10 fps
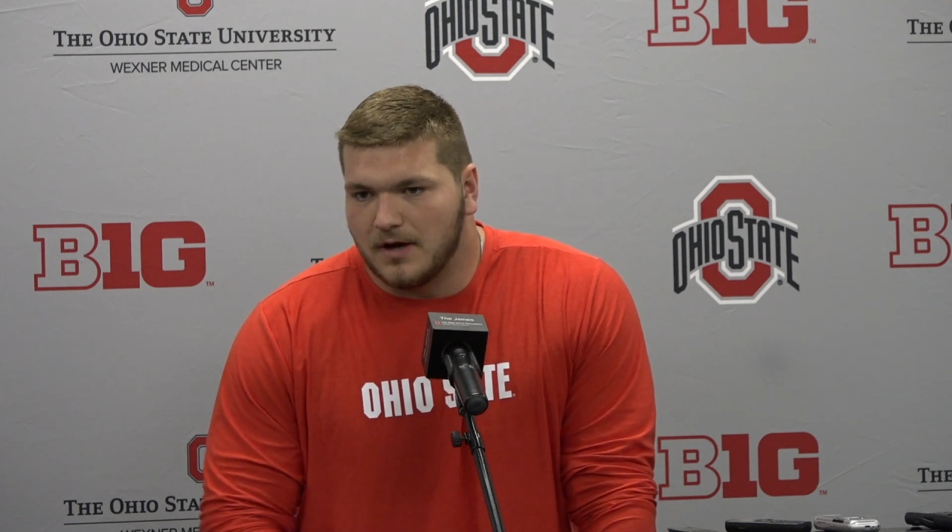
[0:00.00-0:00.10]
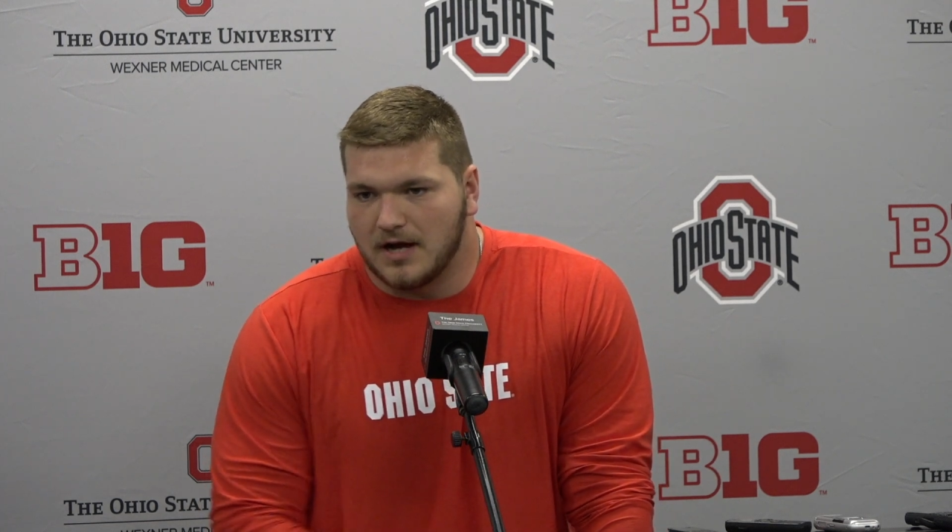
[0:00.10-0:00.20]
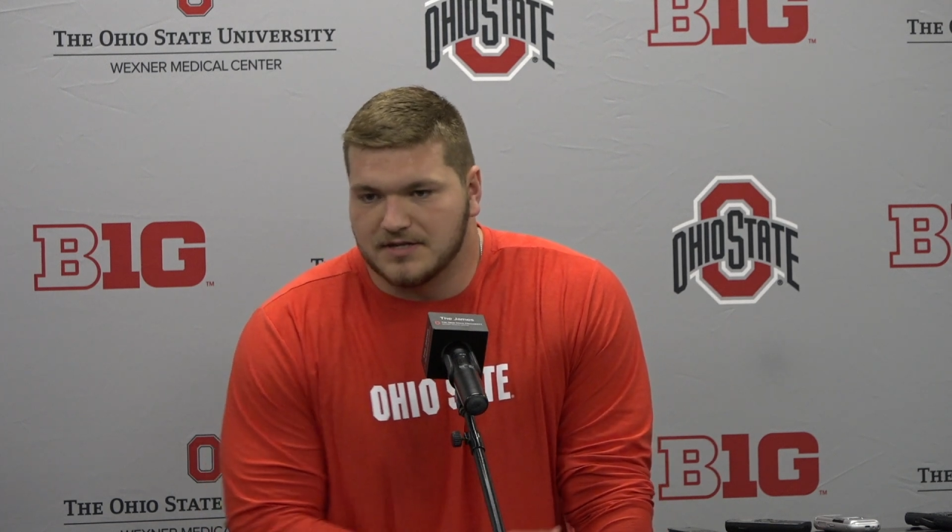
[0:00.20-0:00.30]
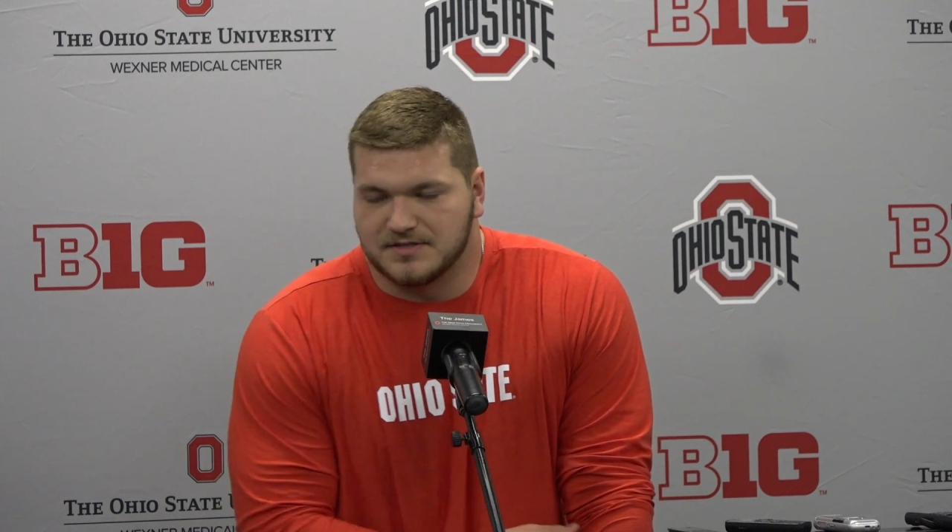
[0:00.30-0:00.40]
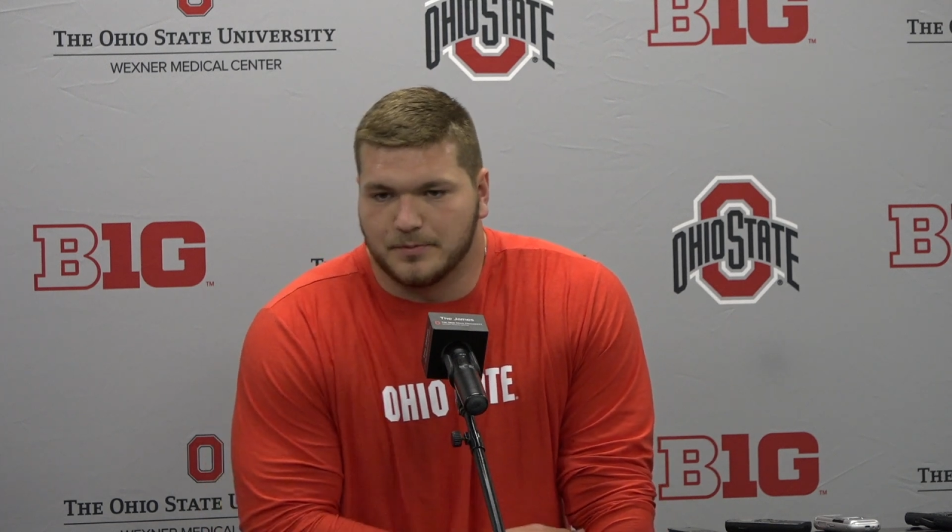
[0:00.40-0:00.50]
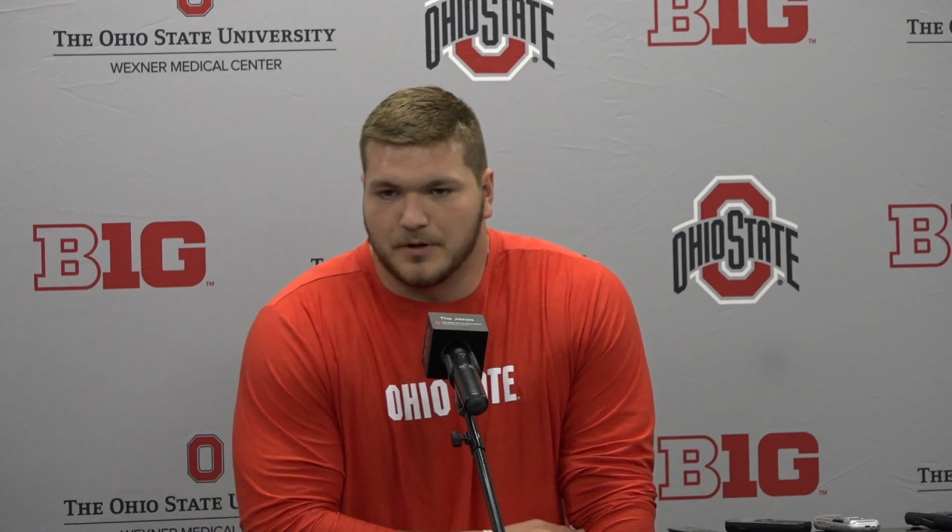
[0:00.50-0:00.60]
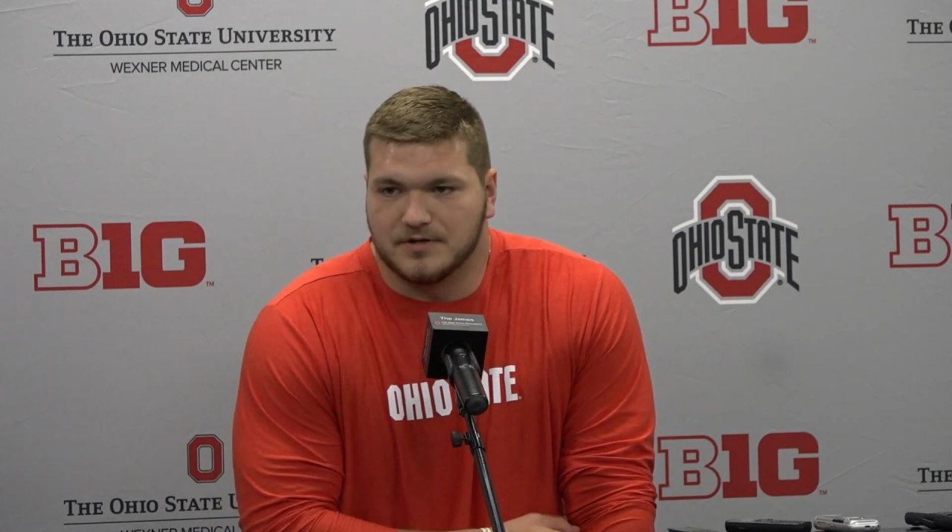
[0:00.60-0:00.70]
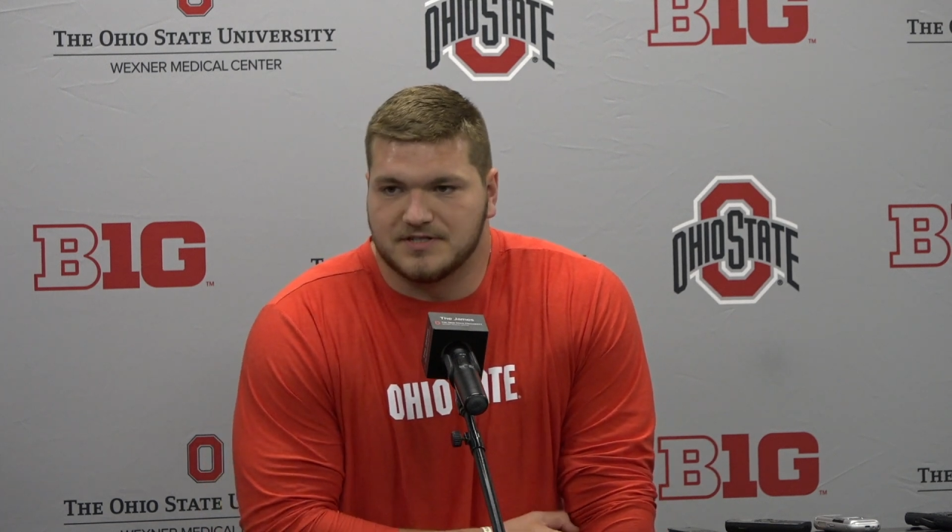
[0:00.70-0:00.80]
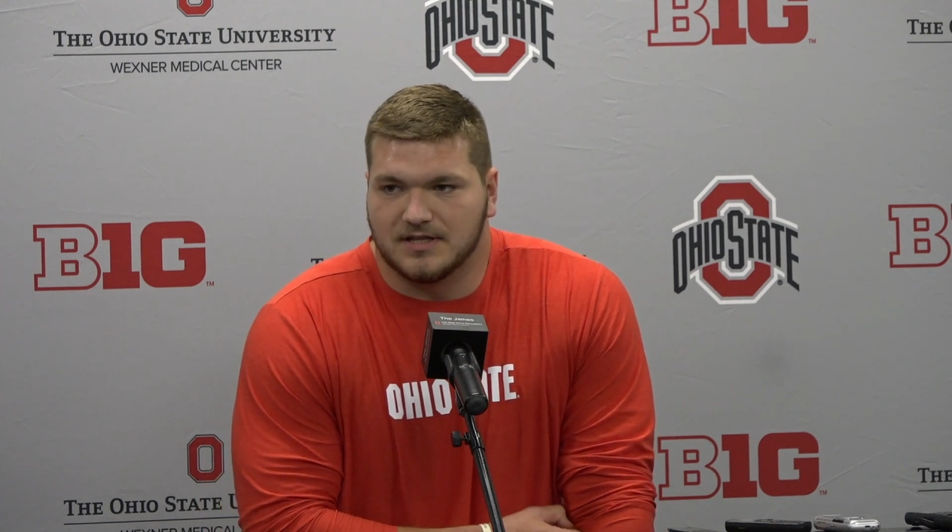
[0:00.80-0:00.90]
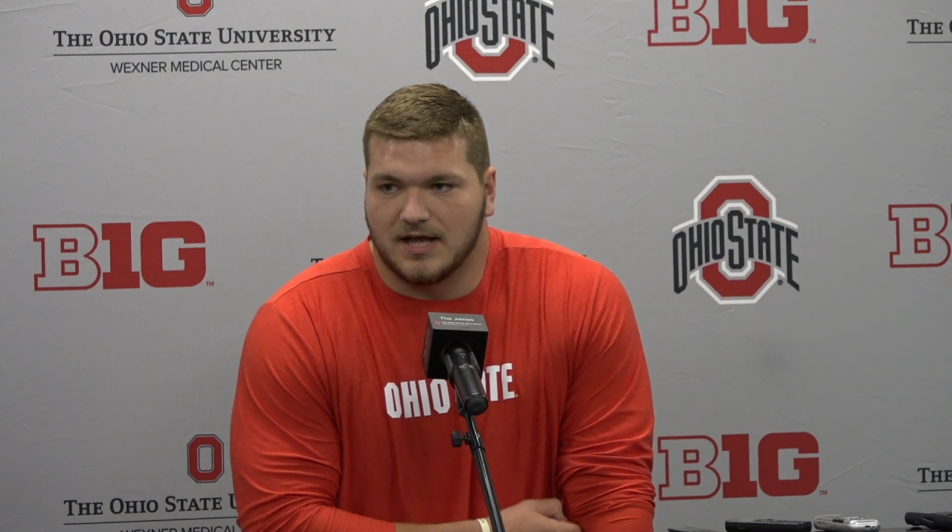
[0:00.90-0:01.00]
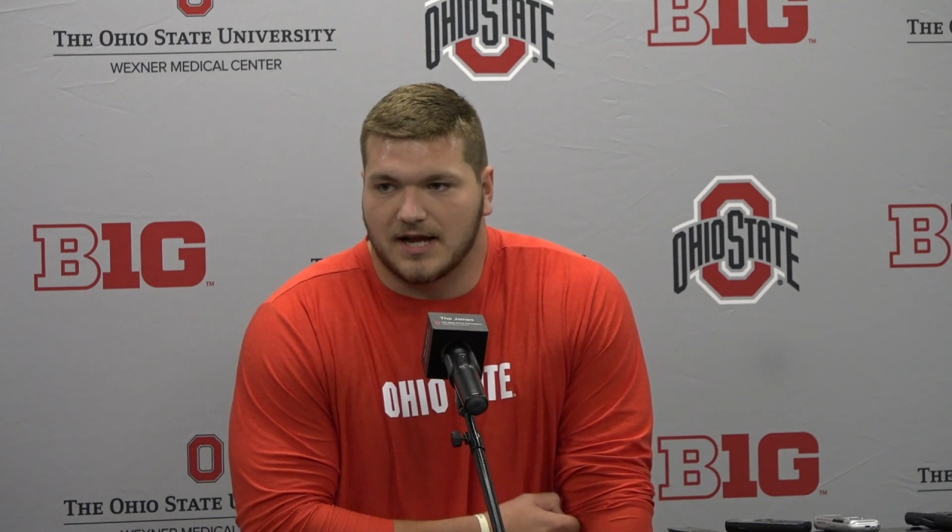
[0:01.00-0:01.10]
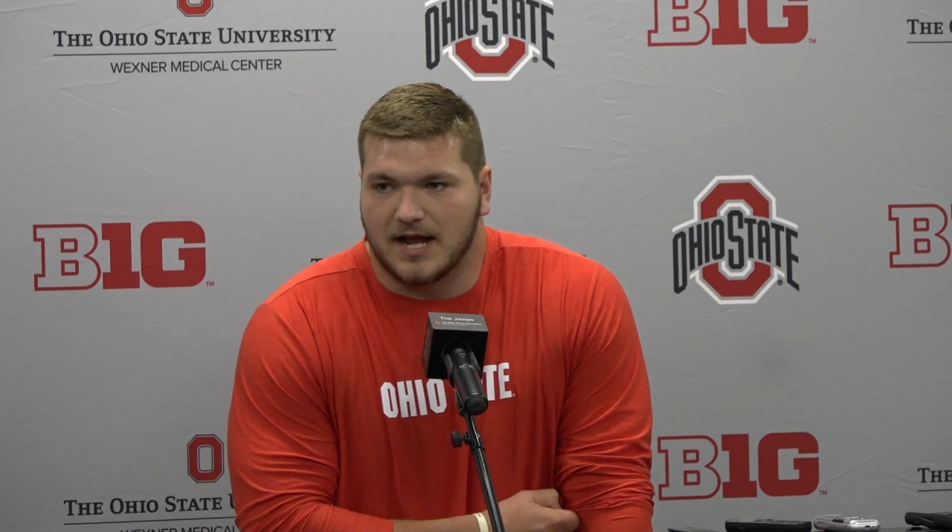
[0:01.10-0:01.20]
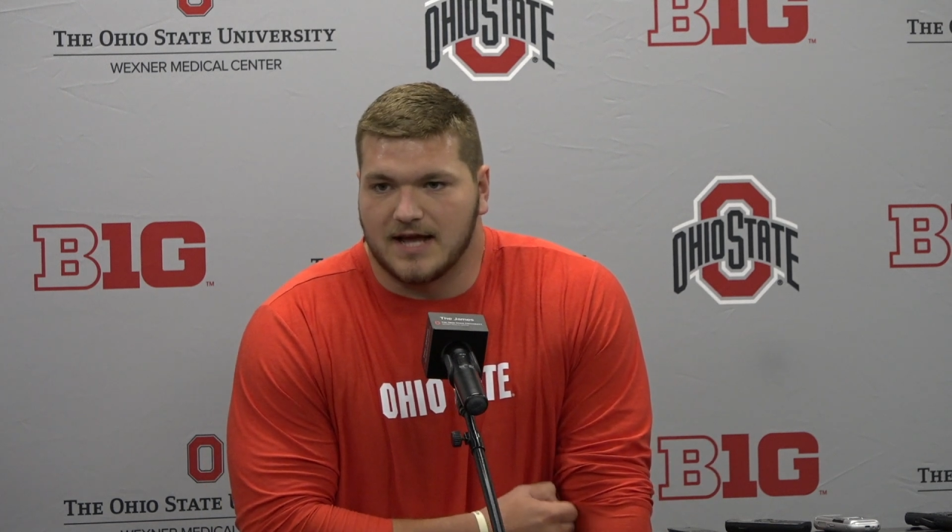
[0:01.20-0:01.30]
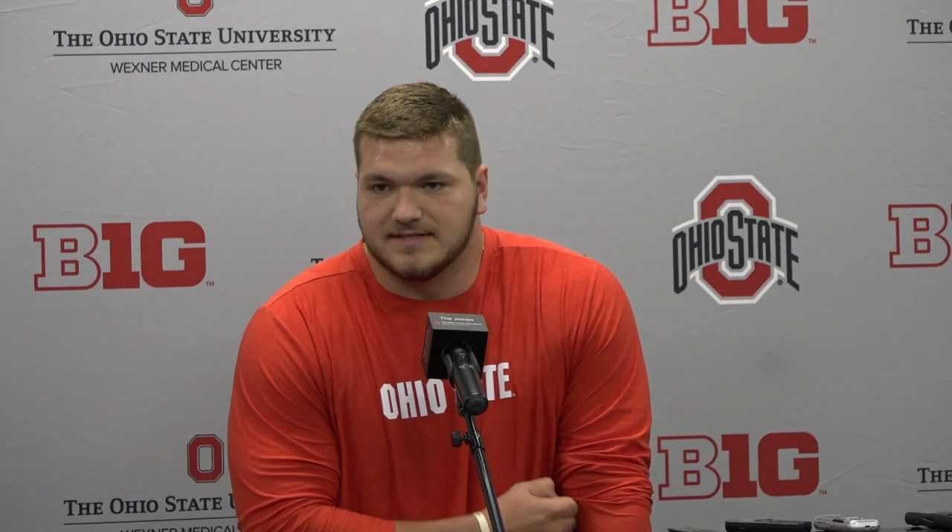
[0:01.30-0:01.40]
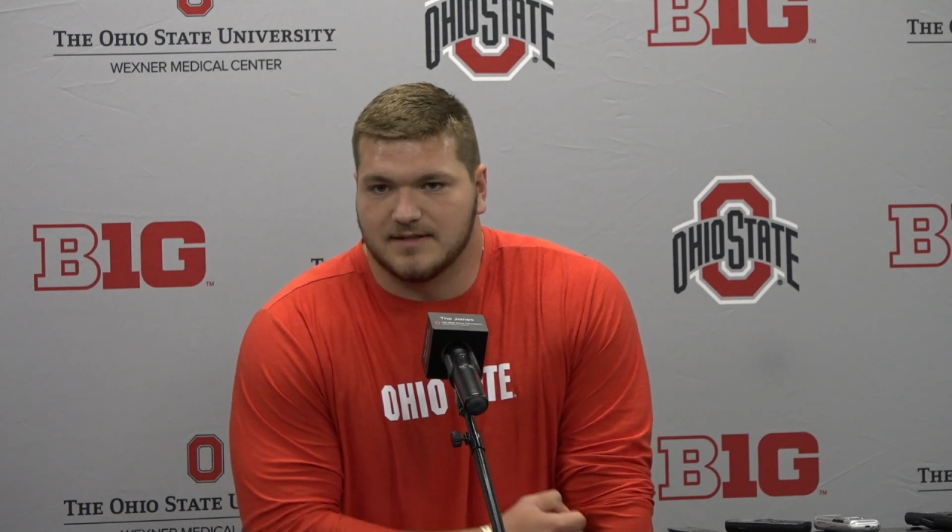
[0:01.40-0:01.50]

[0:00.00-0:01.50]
I just approached it like I had